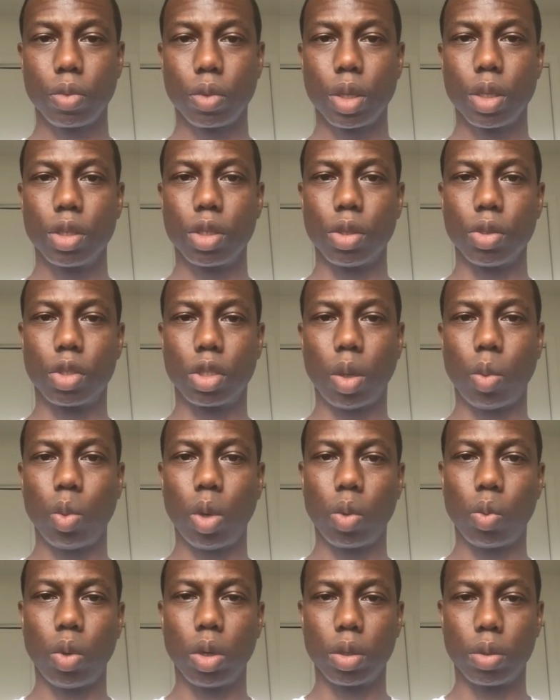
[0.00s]
So
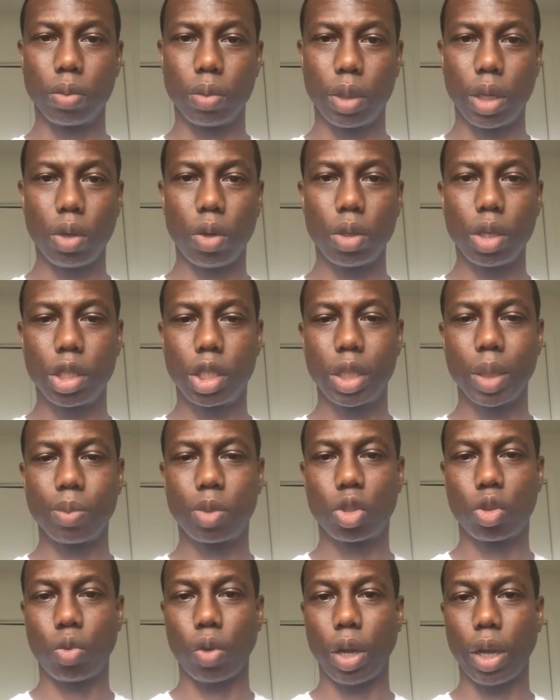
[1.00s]
someone would get on the ship's
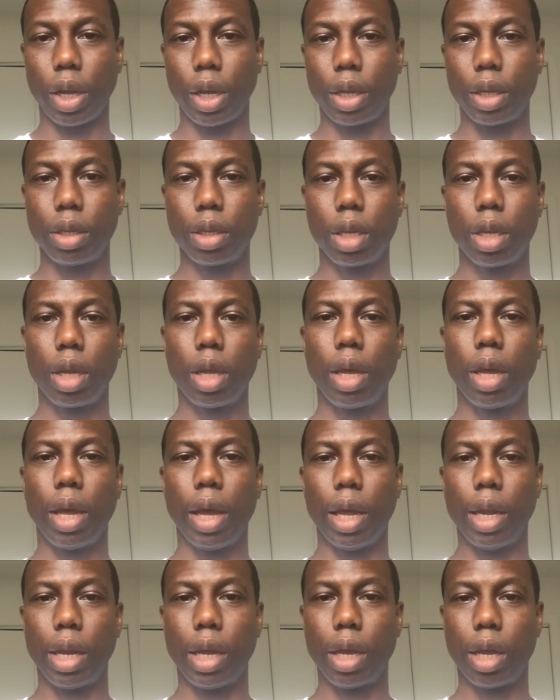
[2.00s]
crane,
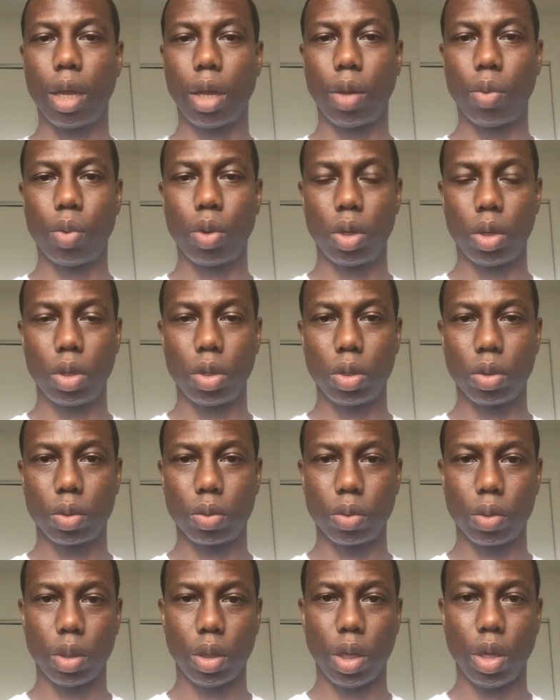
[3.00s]
and they will,
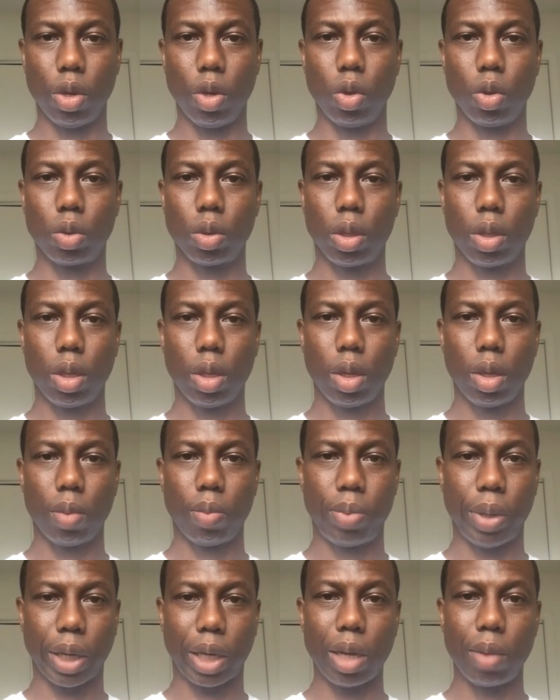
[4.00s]

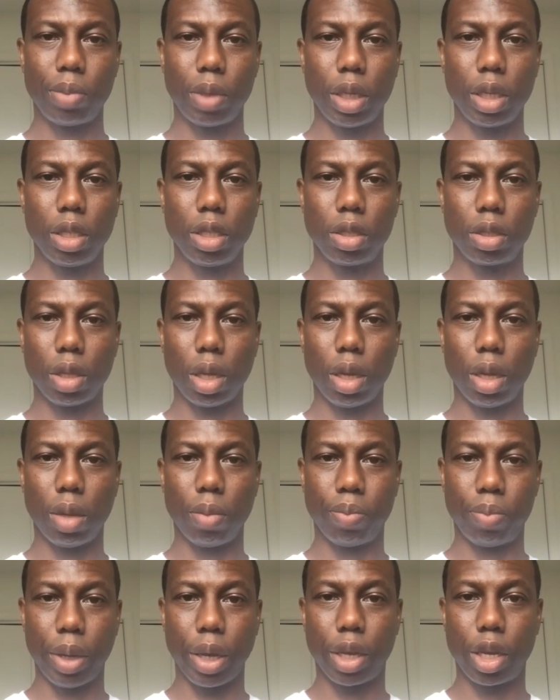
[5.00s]
pick up these
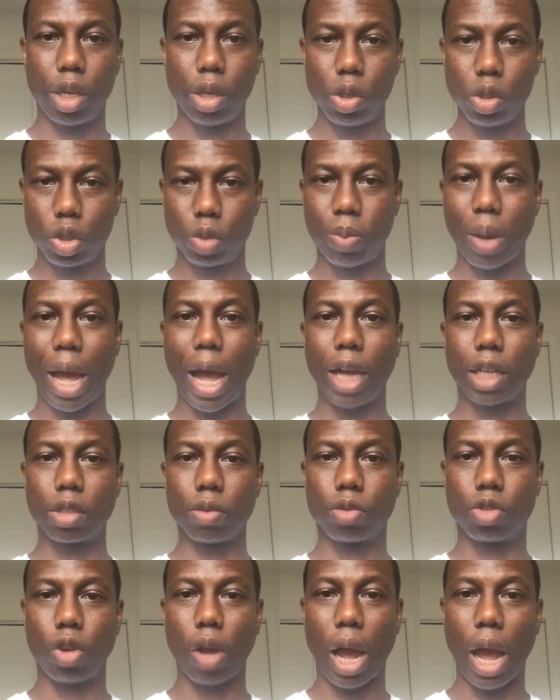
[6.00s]
big, huge bags
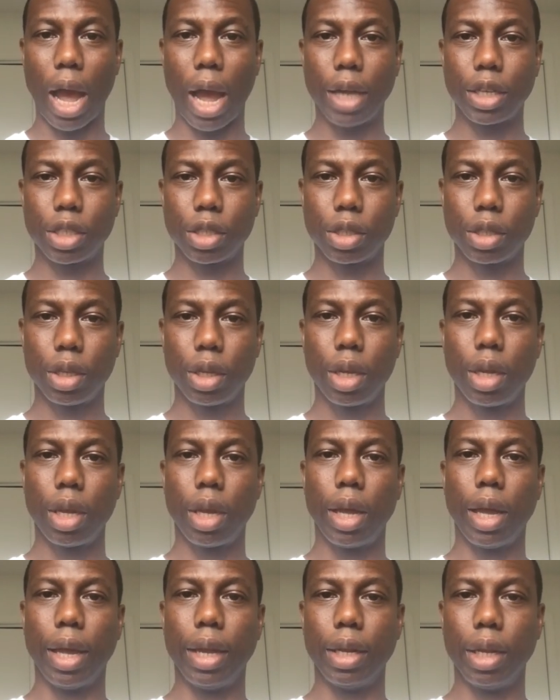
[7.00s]
of trash,
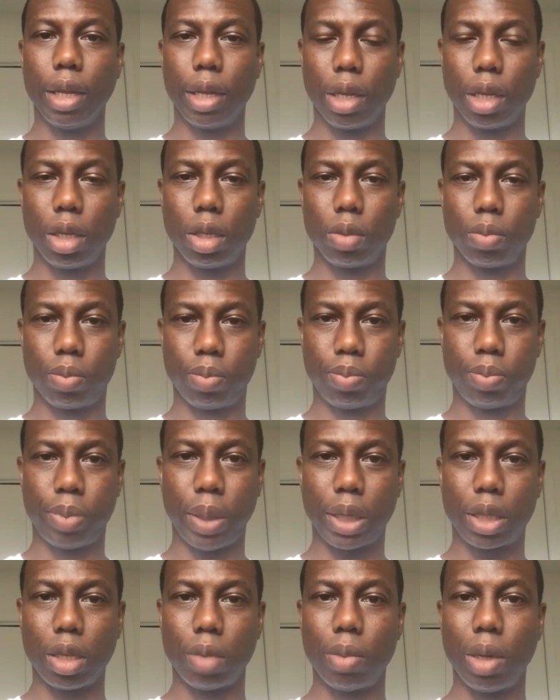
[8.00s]
and then they'll
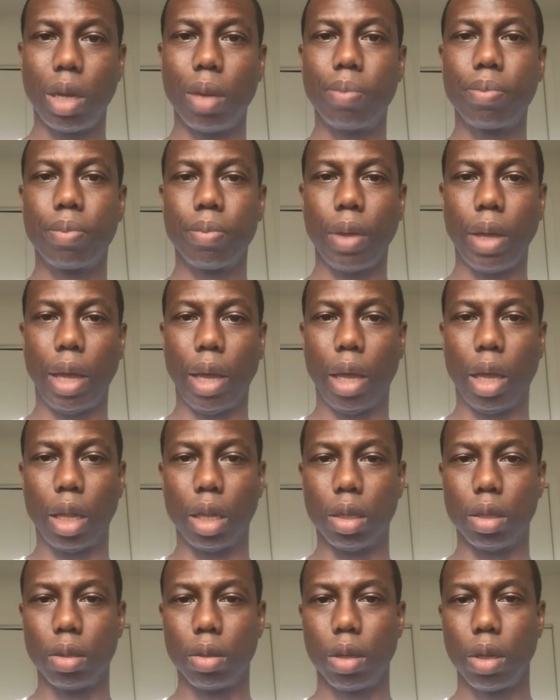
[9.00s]
pick them up
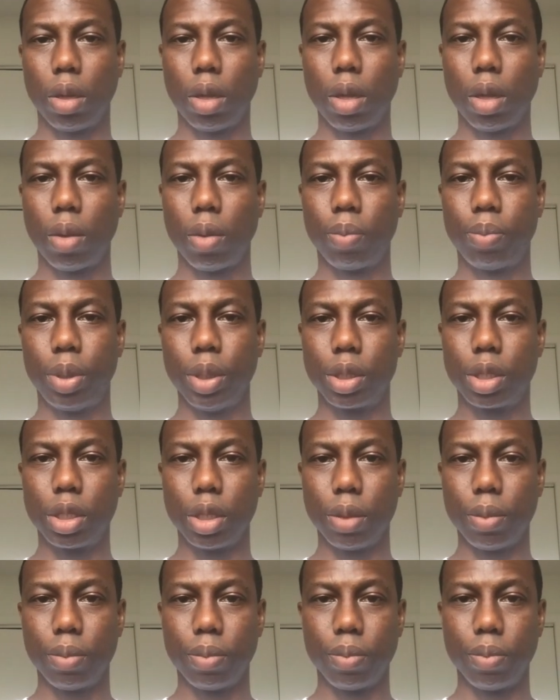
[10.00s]
and put
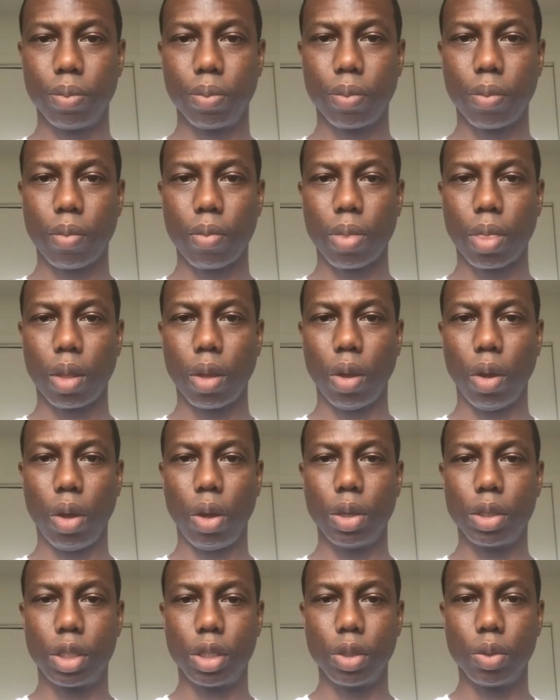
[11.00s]
them
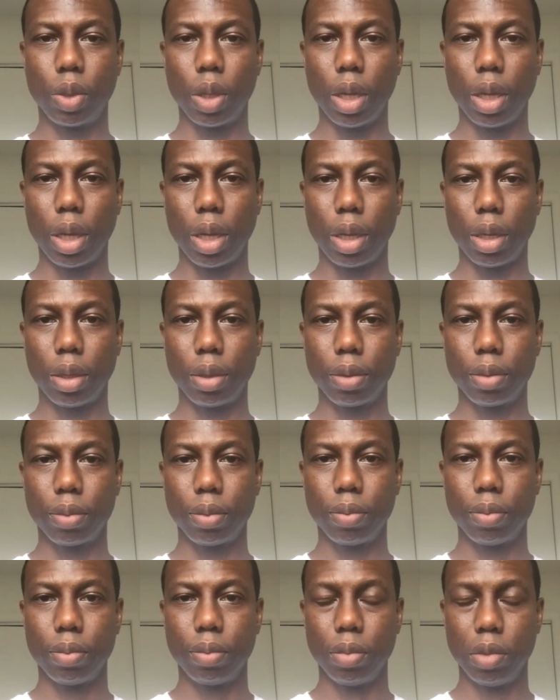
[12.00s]
onto the
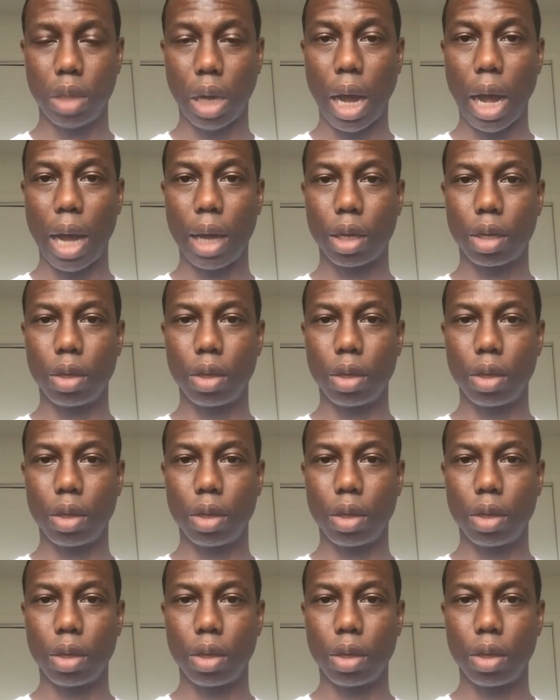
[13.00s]
dock,